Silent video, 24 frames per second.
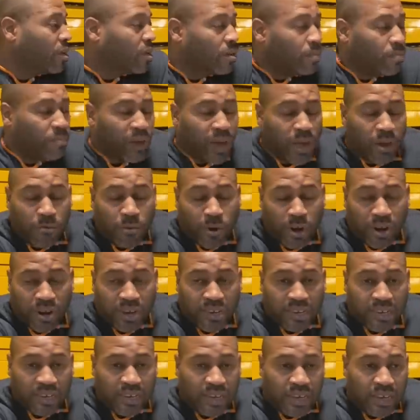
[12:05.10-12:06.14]
Bike
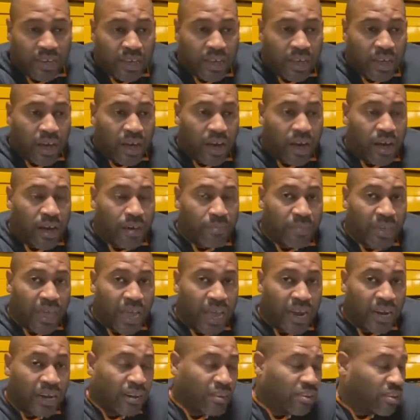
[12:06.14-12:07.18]
Works
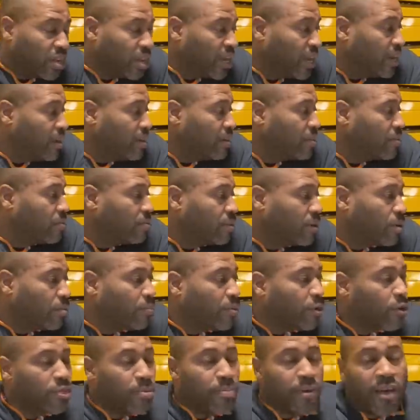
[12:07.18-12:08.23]
8-inch lid. They're
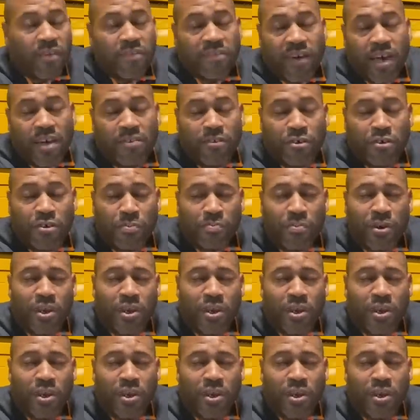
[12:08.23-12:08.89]
both about $500.